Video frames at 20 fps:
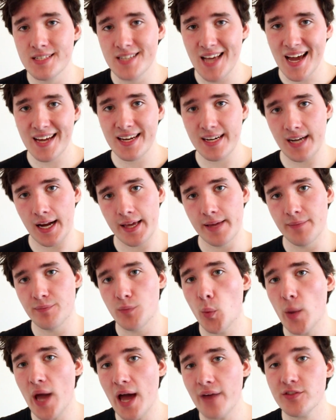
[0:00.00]

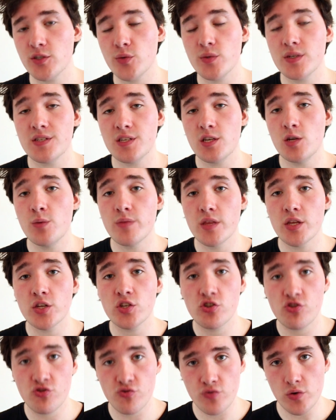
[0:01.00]
Secondly, we have to assume
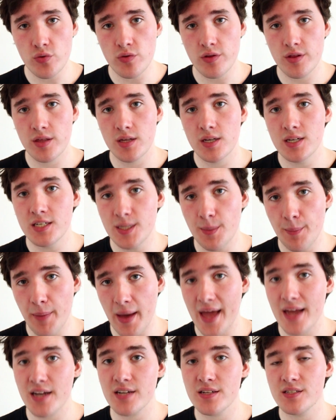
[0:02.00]
that truth
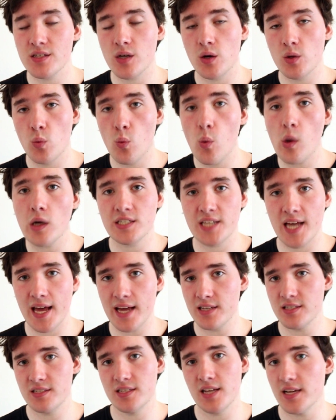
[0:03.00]
depends on what
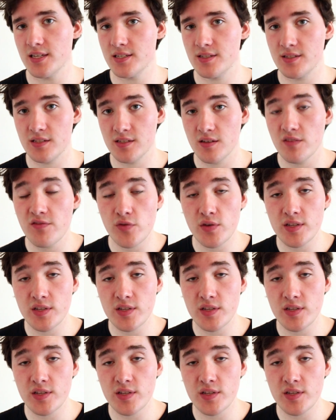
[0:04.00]
exists.